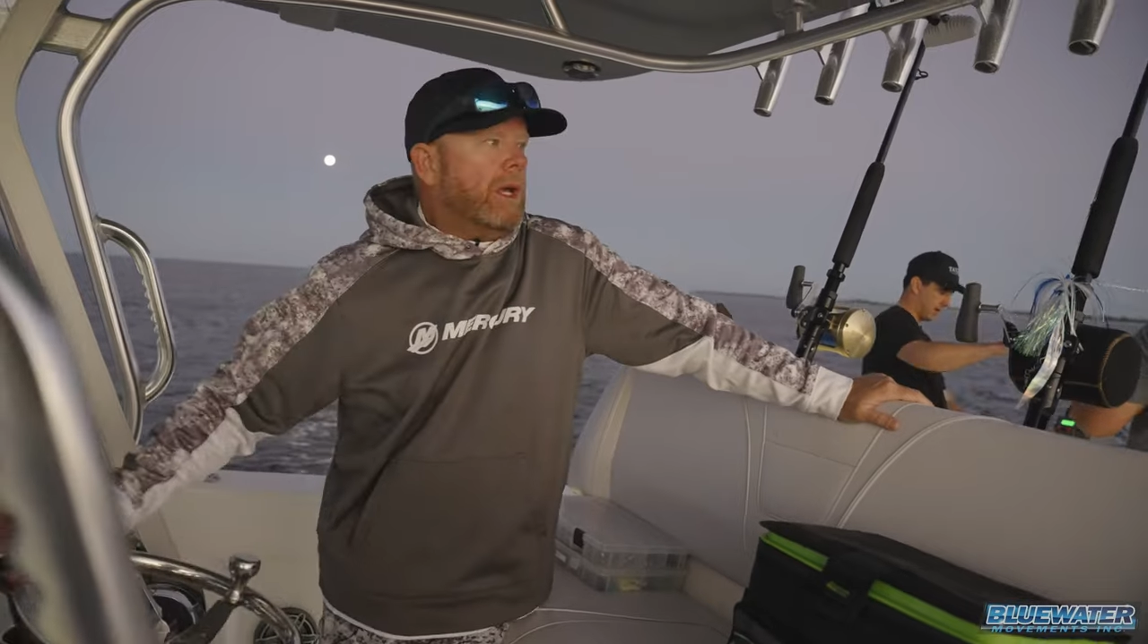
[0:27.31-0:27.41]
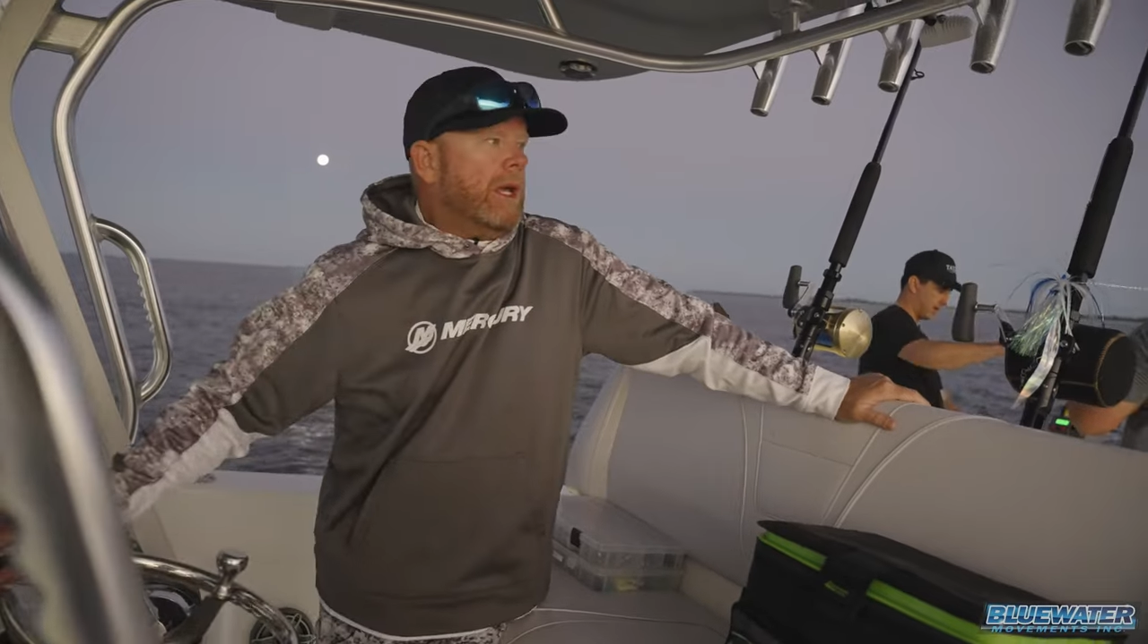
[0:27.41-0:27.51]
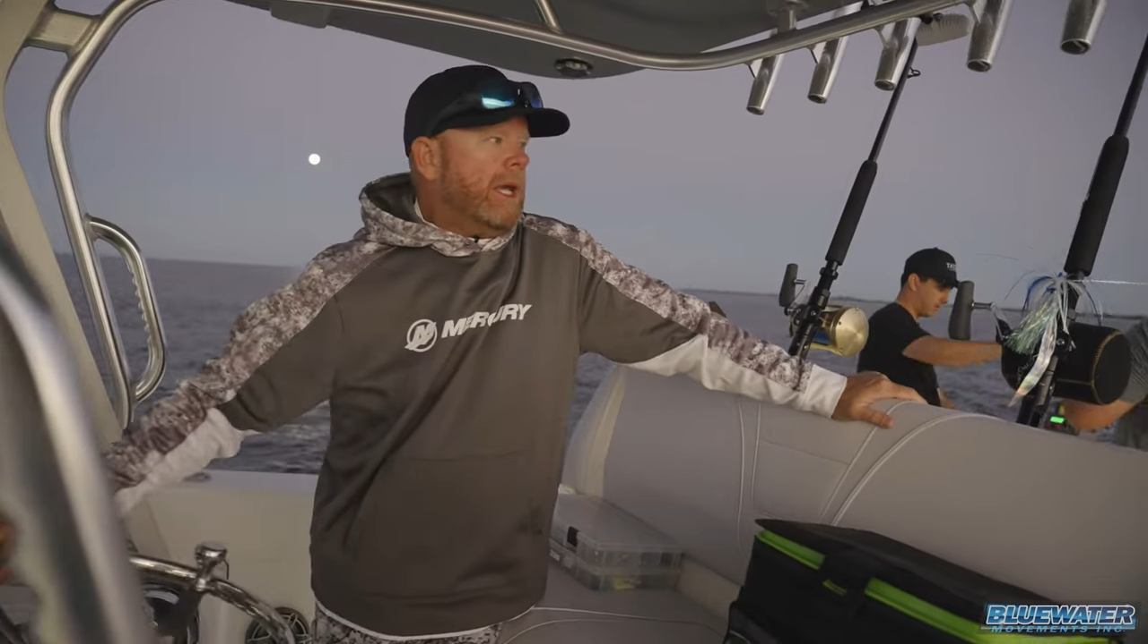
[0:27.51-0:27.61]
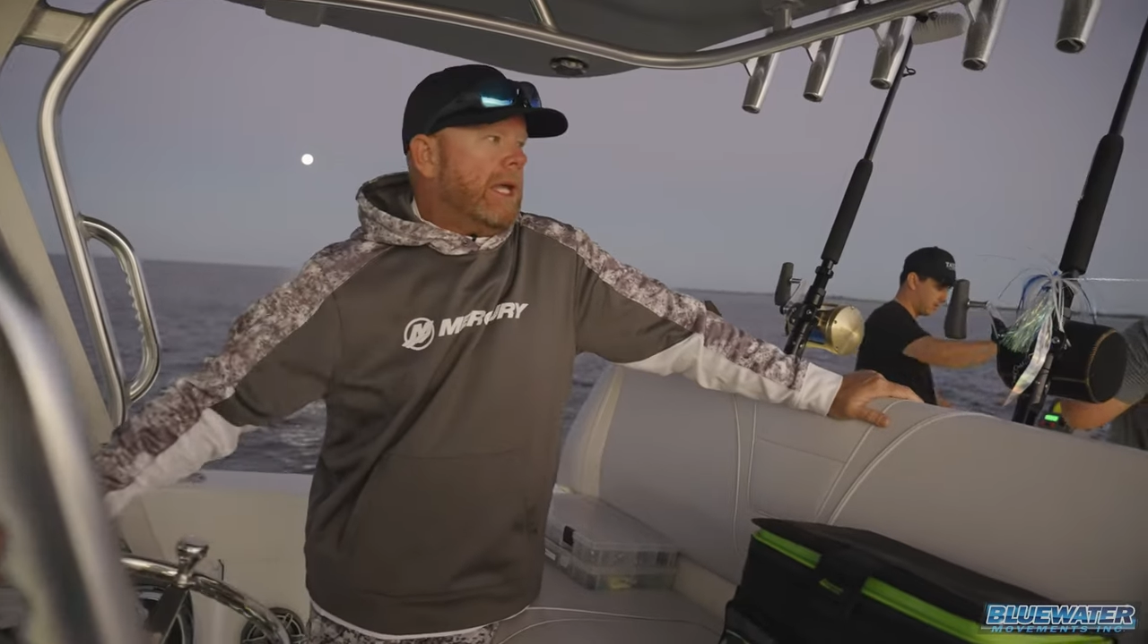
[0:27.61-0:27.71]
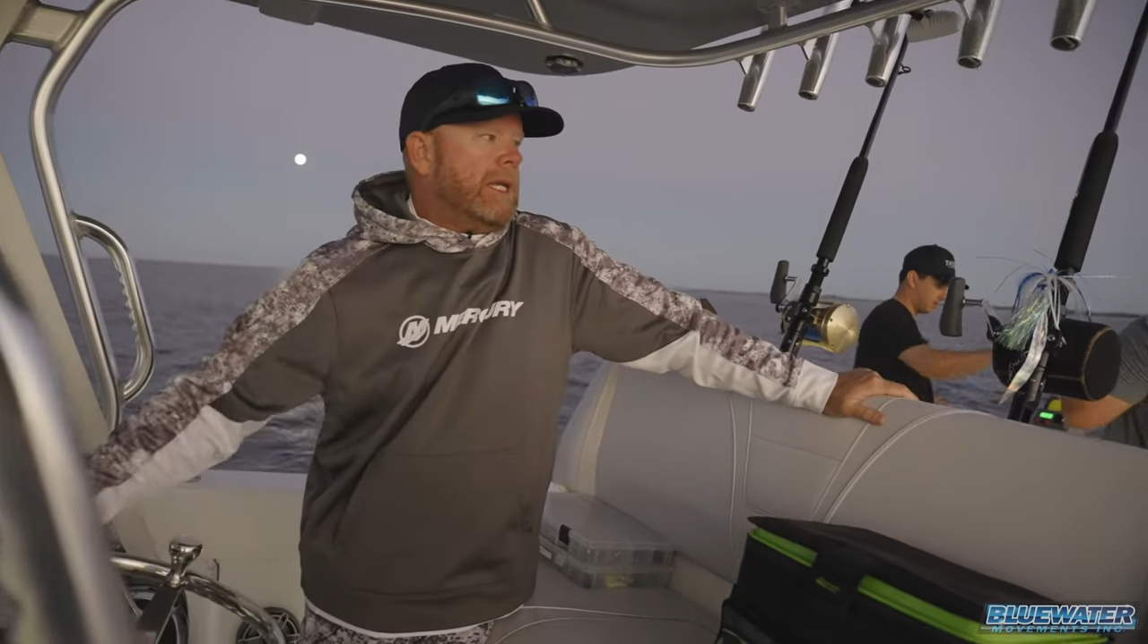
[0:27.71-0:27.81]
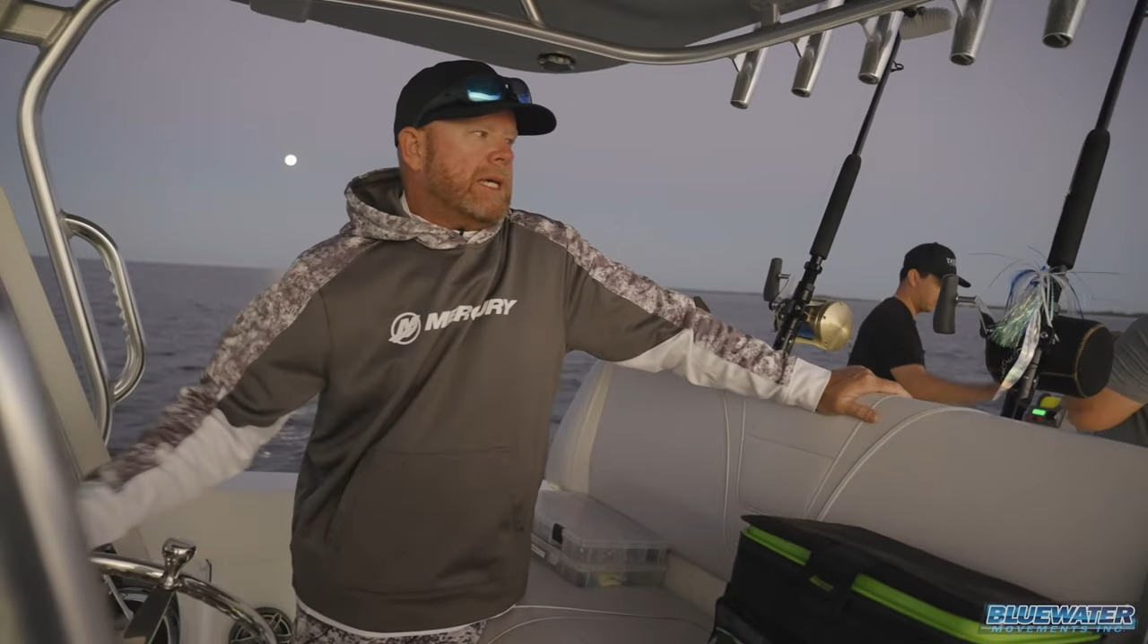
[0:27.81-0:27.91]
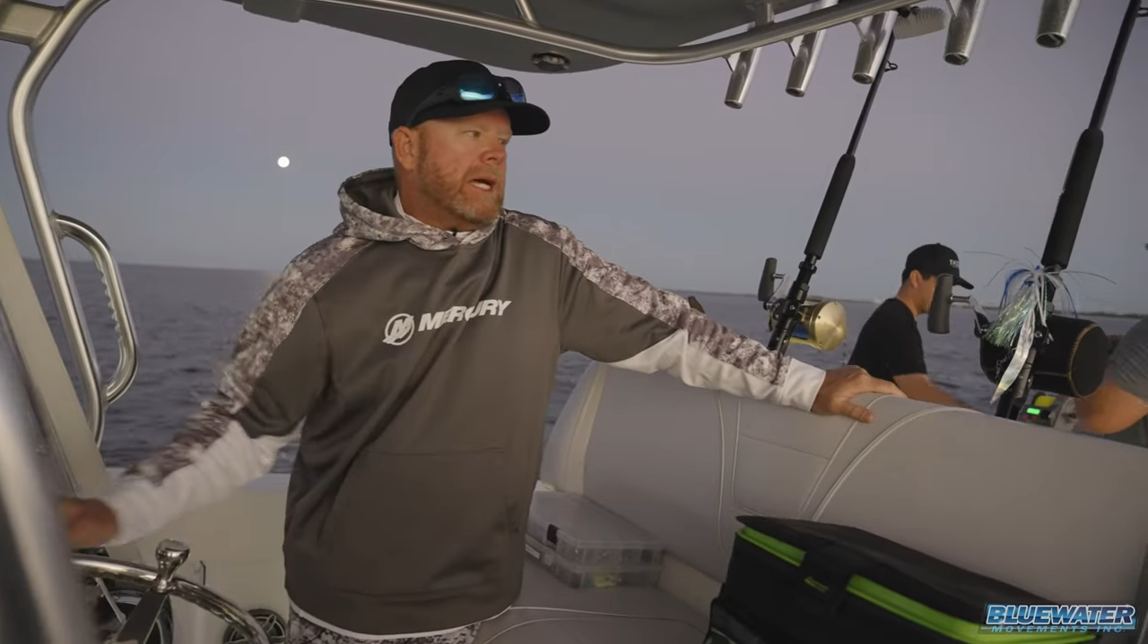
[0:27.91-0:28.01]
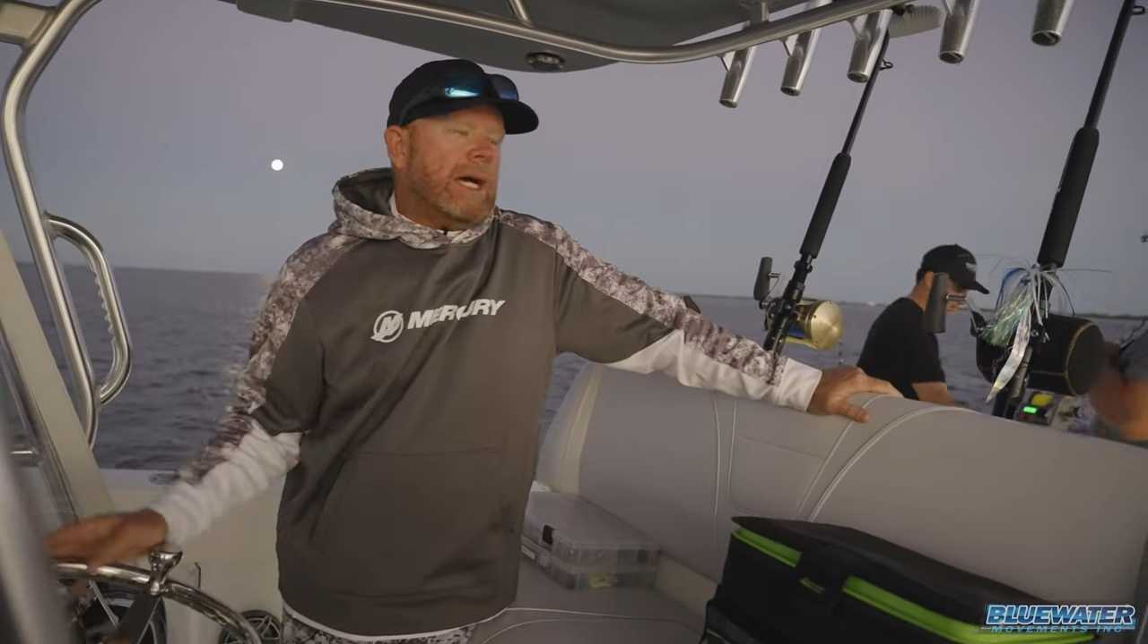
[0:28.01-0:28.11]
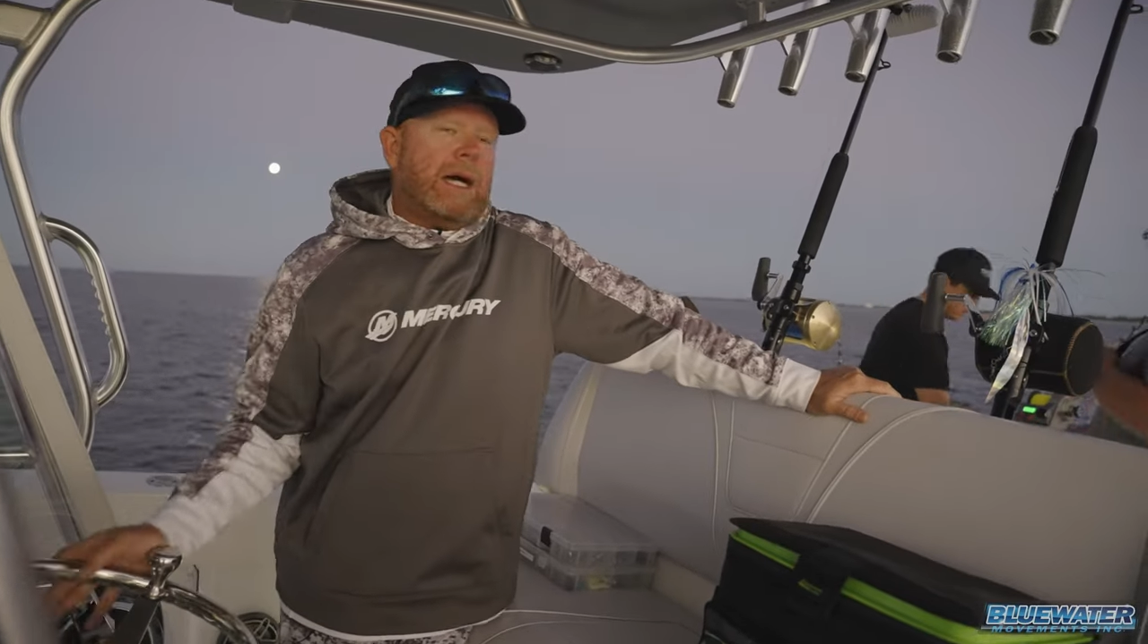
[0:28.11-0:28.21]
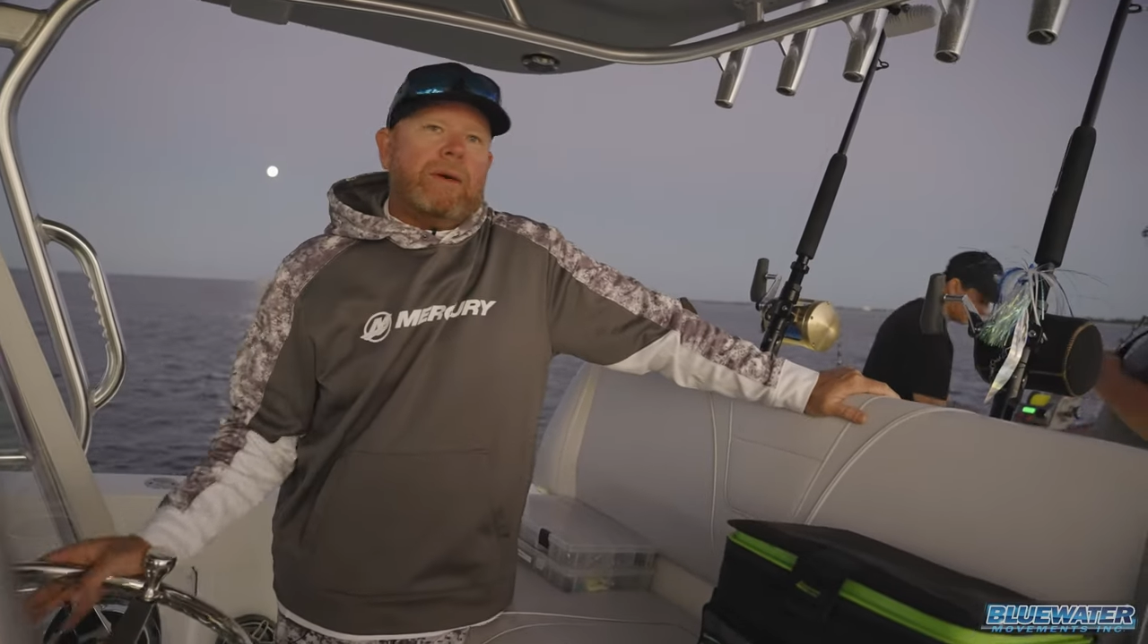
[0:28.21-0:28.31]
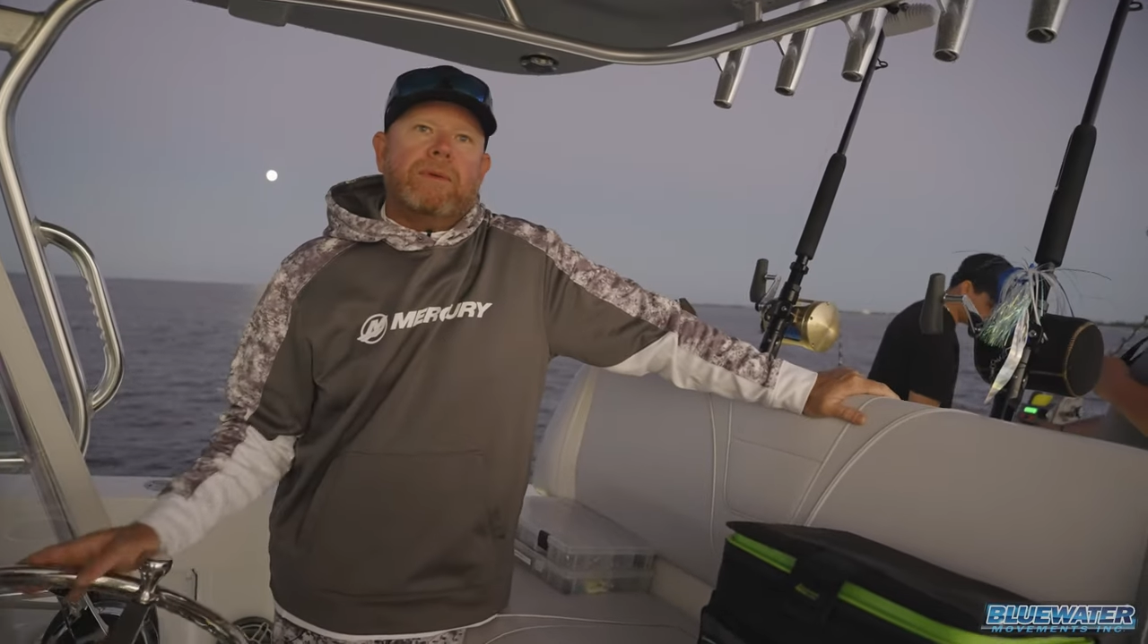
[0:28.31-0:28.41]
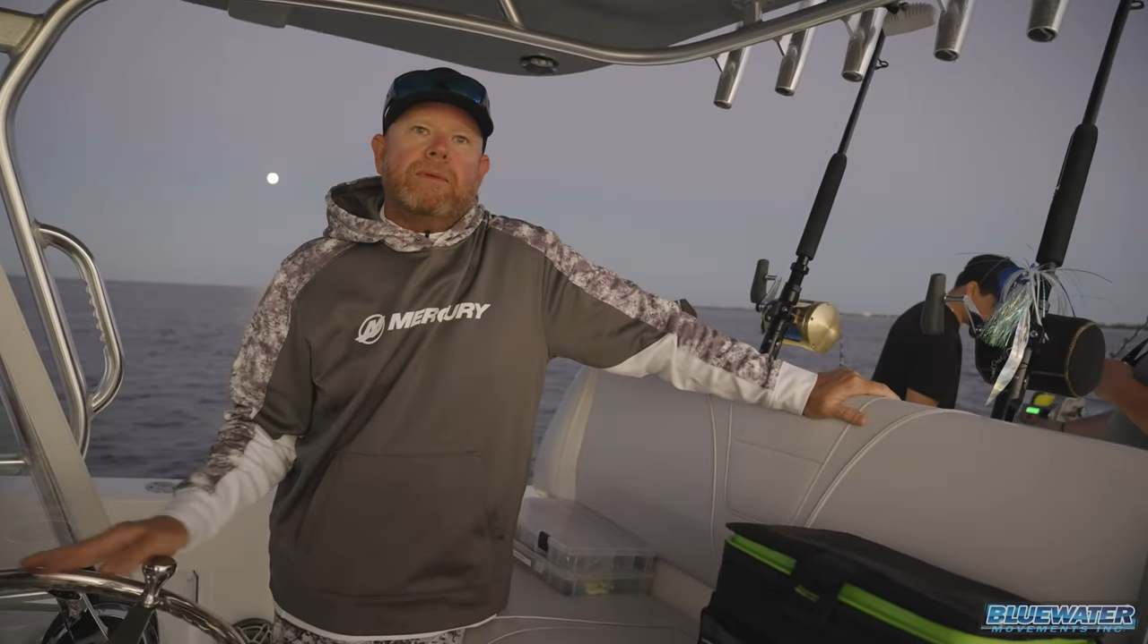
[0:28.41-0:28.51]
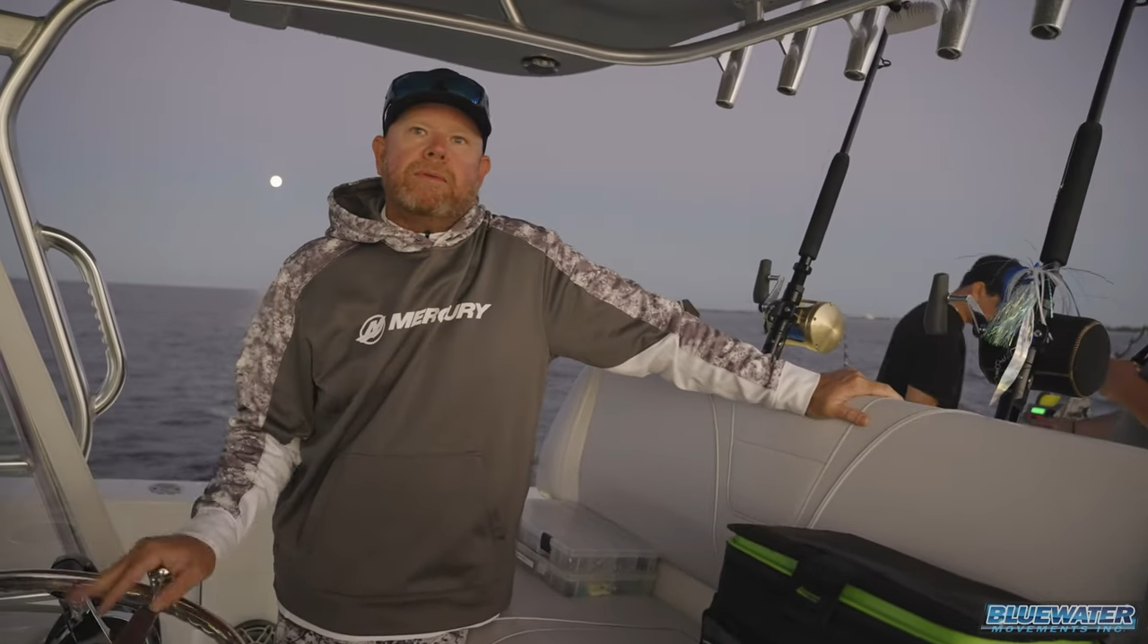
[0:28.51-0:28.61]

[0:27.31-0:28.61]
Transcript: And uh,